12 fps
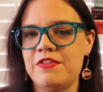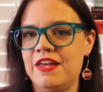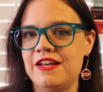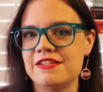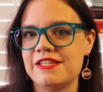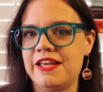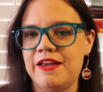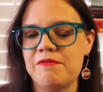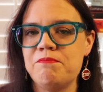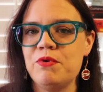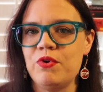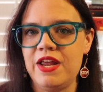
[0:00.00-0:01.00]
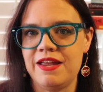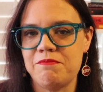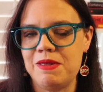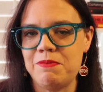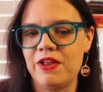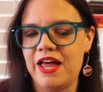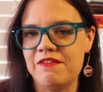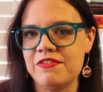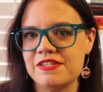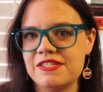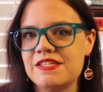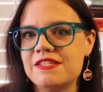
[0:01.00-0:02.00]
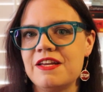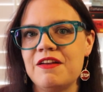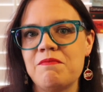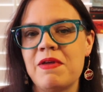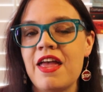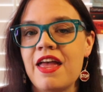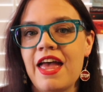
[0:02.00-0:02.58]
things like booting people out of the system